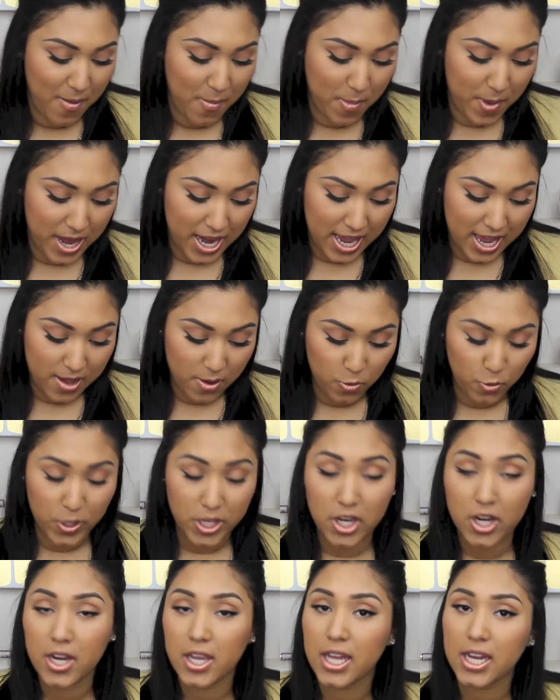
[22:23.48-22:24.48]
but uh,
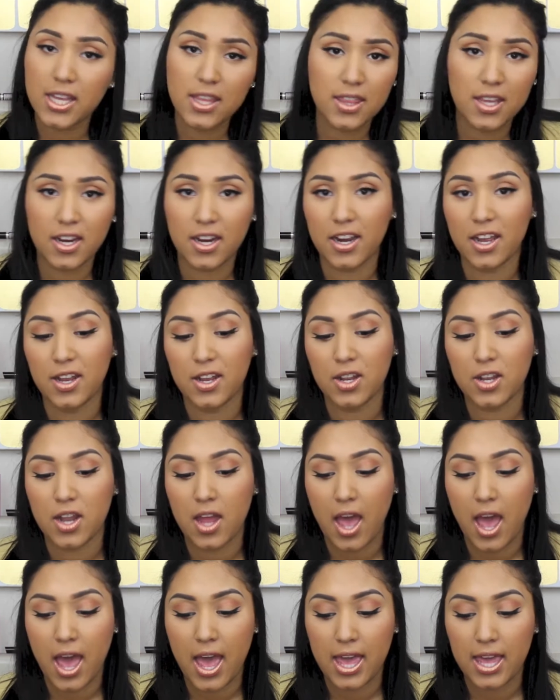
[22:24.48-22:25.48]
we are getting there and
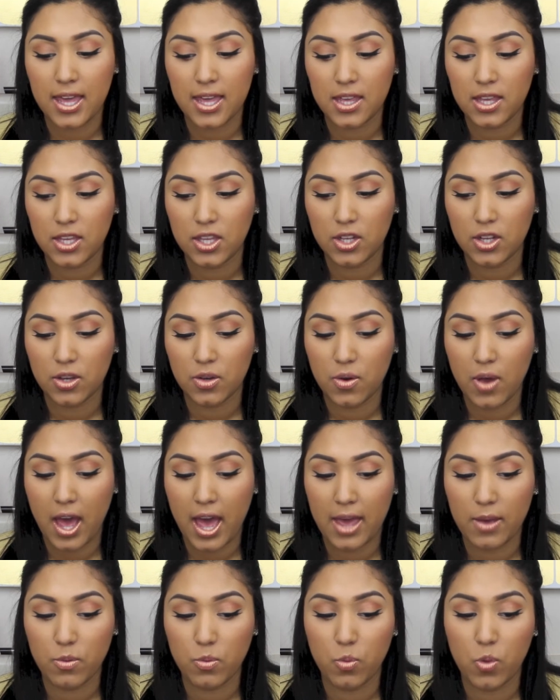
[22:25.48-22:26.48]
I, you know,
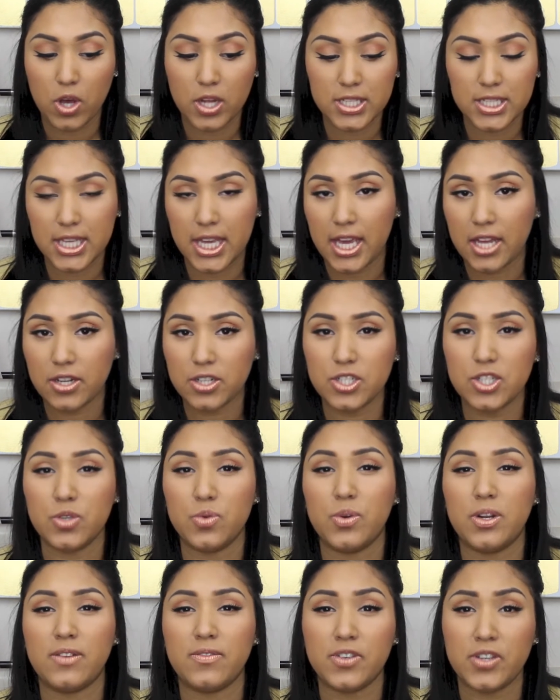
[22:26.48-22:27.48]
I want to cater
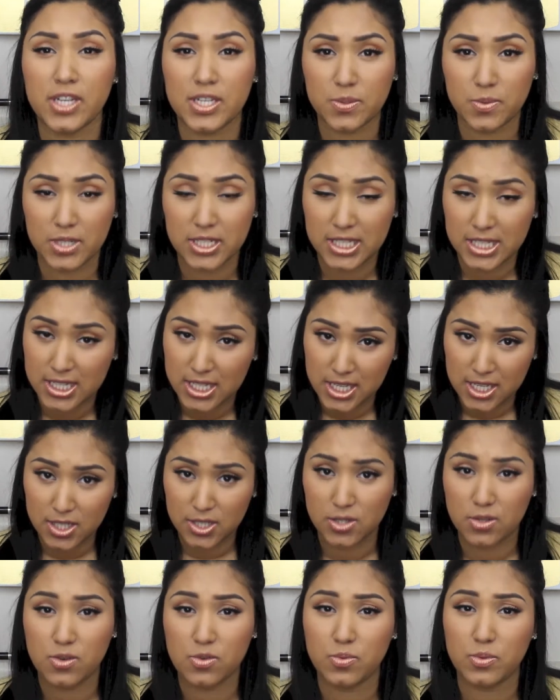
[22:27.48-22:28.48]
to whatever you guys want to see.
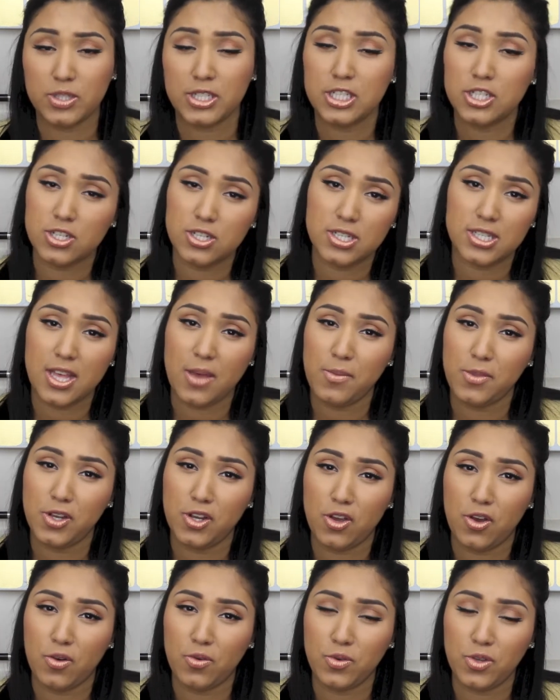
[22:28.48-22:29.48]
So please just let me
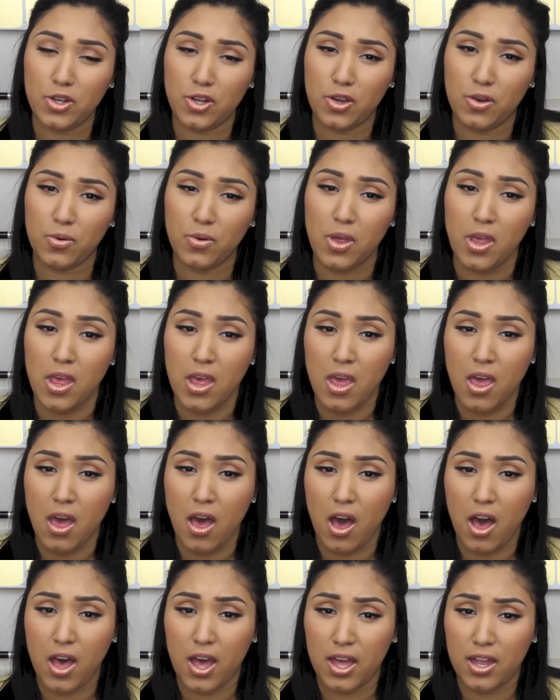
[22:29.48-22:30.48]
know, you know,
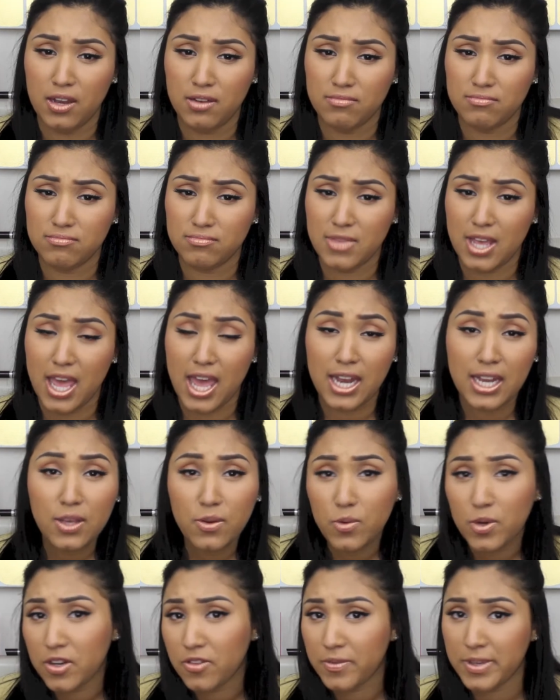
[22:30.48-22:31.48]
on
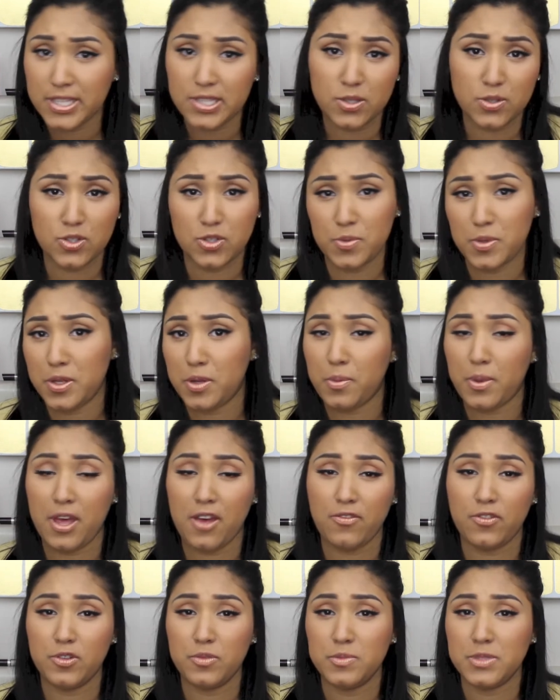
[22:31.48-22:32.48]
any one of my social media
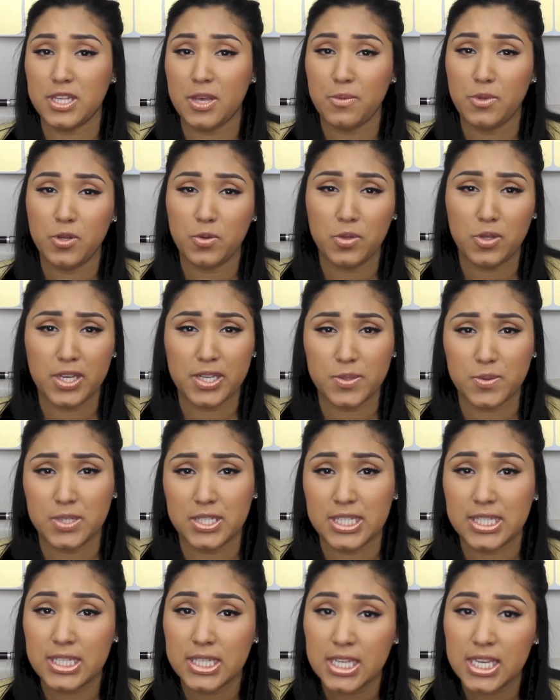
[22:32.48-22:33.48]
platforms. Let me know what you guys want
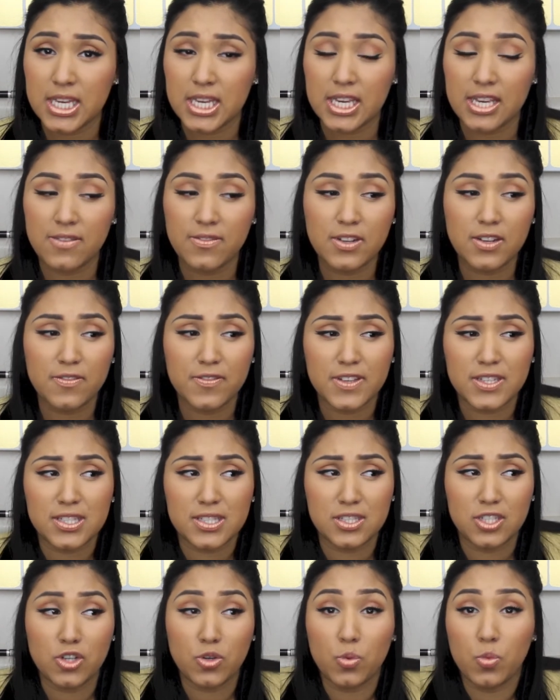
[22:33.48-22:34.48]
to see. Even if
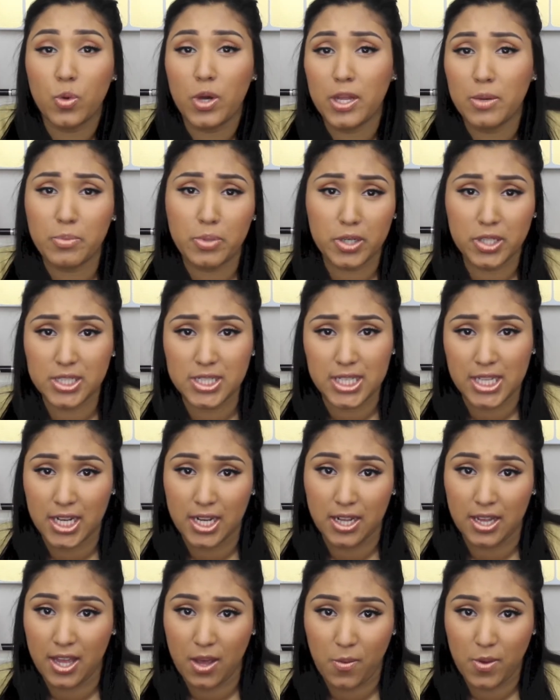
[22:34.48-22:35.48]
it's your one
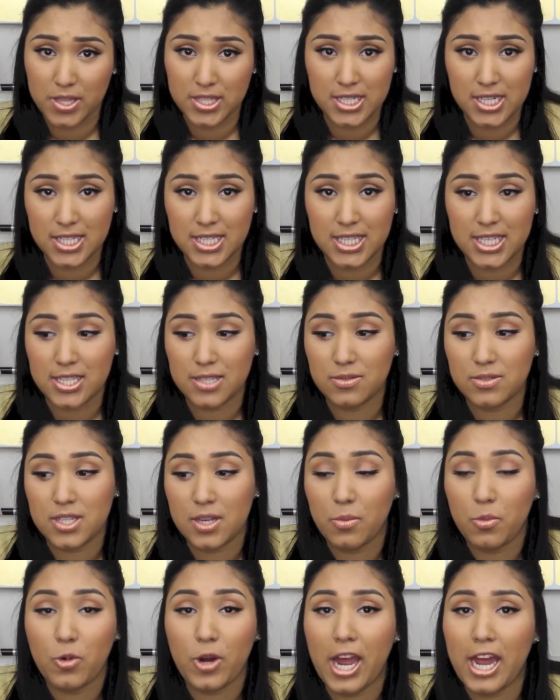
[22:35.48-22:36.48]
person that wants to see
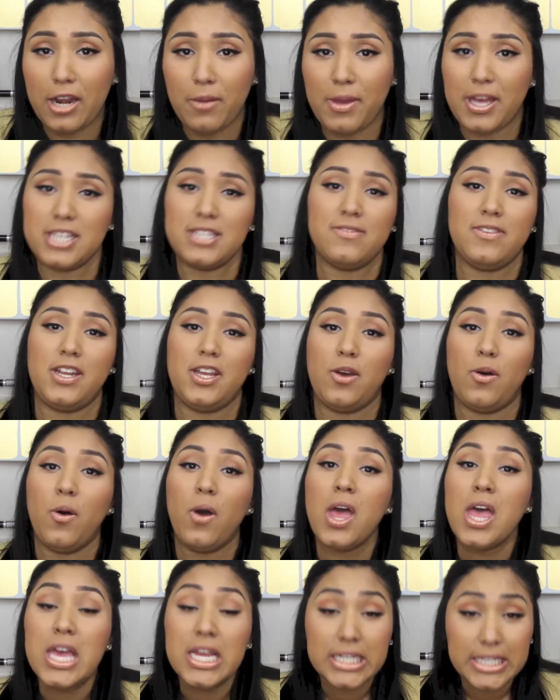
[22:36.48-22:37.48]
some random ass
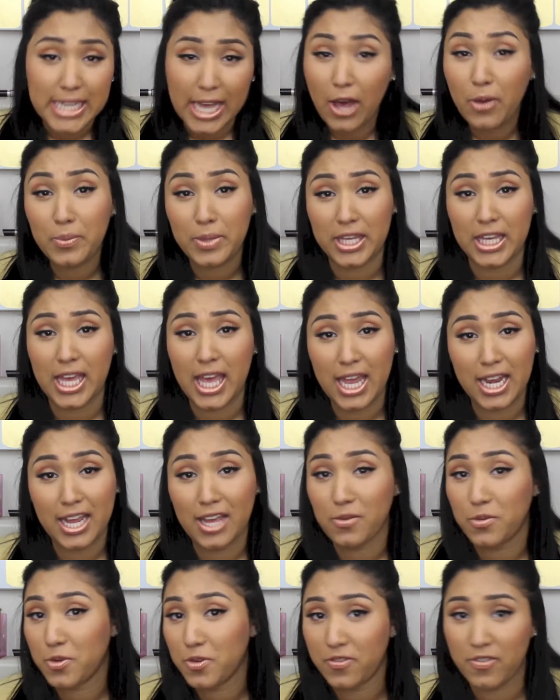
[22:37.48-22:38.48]
video, tell me and
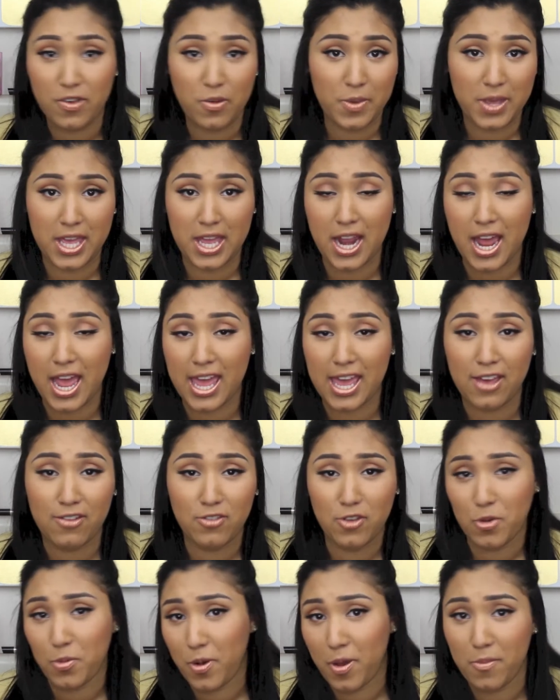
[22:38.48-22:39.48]
I will film it. I
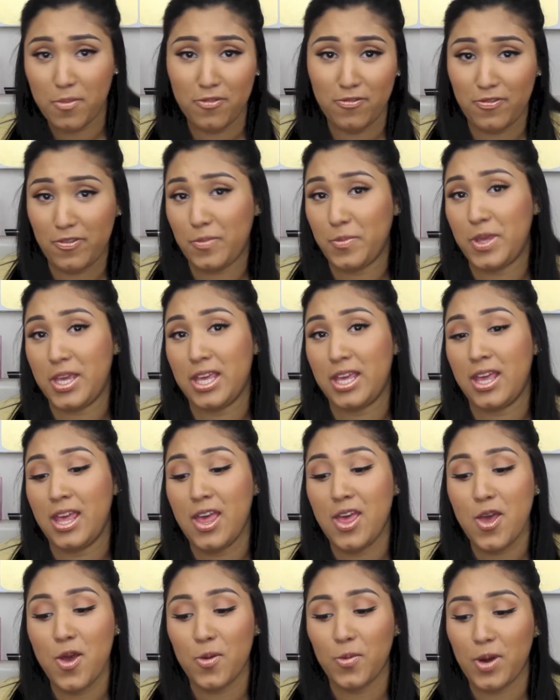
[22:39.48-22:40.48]
have no problem filming
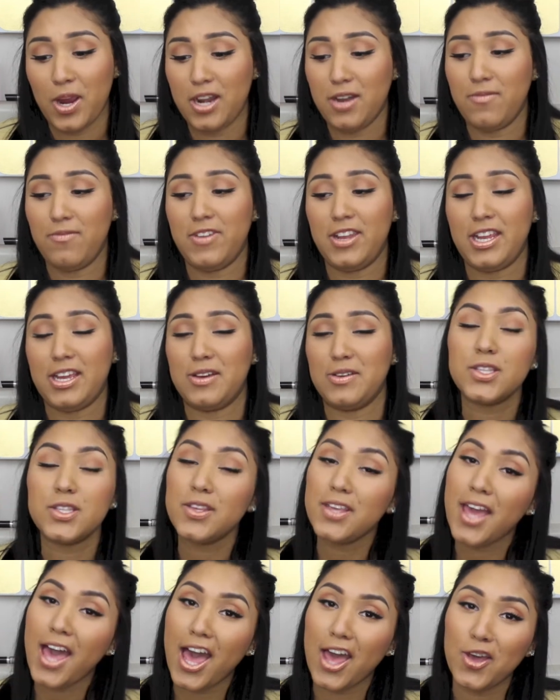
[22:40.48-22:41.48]
random videos.
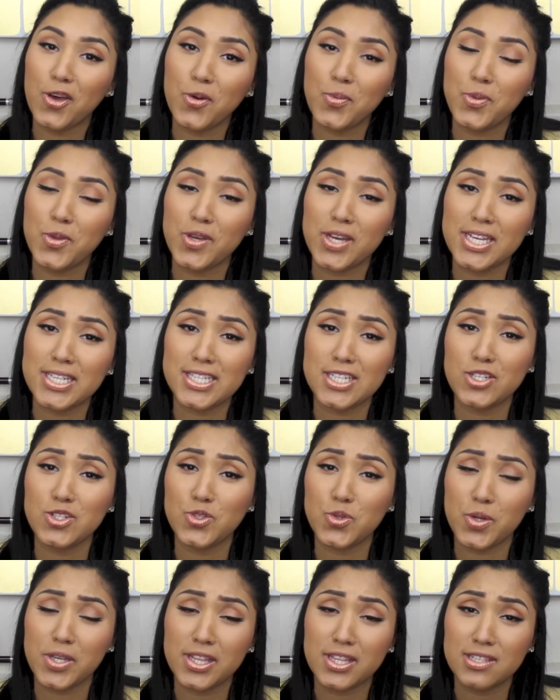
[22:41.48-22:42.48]
So yeah, I hope you guys
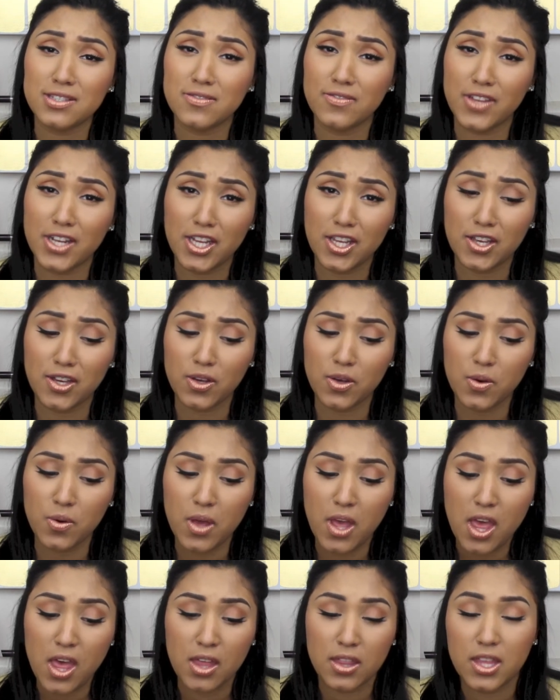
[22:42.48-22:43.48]
enjoyed this
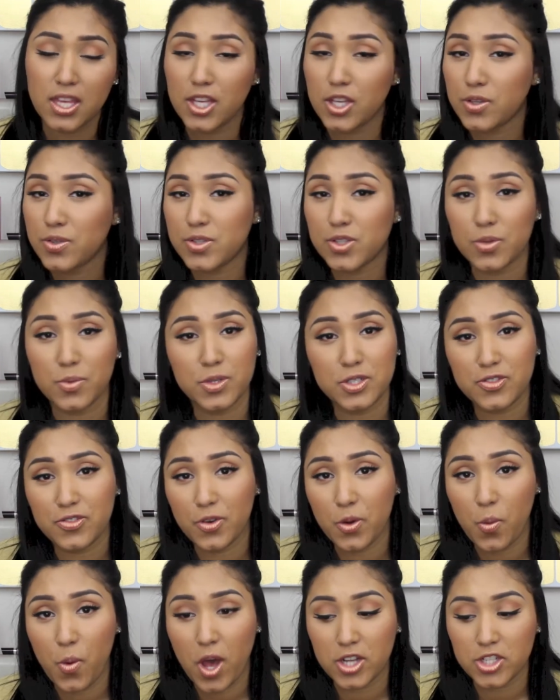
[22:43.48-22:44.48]
video. Thank you so much
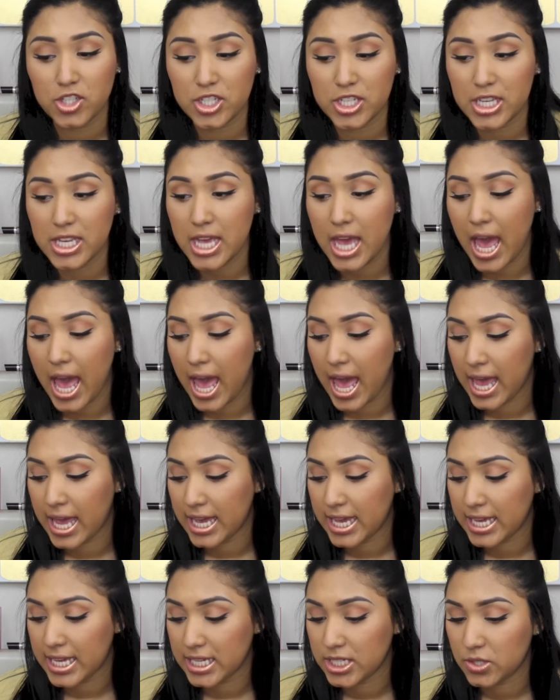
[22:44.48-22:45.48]
for watching.
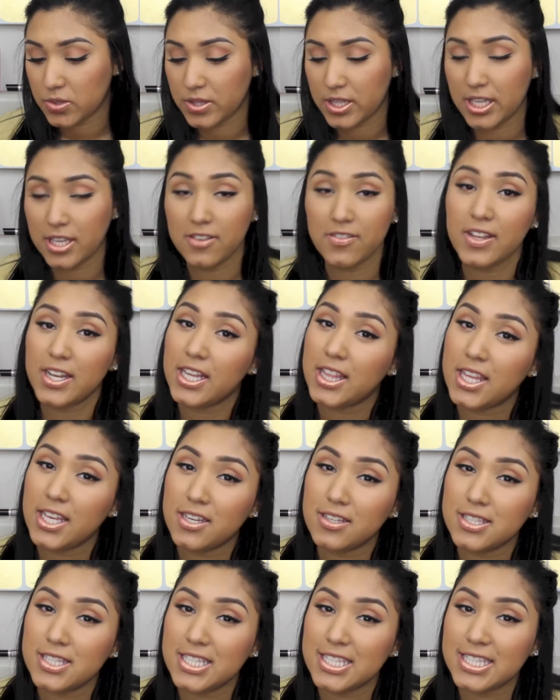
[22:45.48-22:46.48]
I don't think I have anything
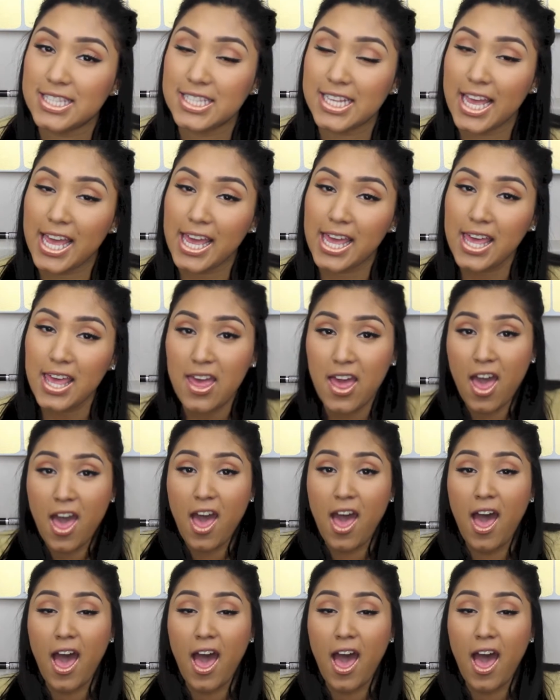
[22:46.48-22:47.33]
else to say.